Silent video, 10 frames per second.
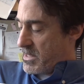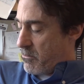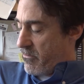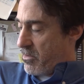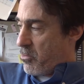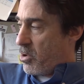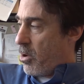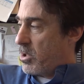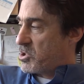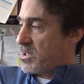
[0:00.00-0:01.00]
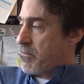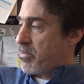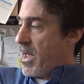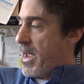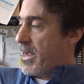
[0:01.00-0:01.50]
Some of them are largely
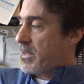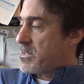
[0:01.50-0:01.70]
blank,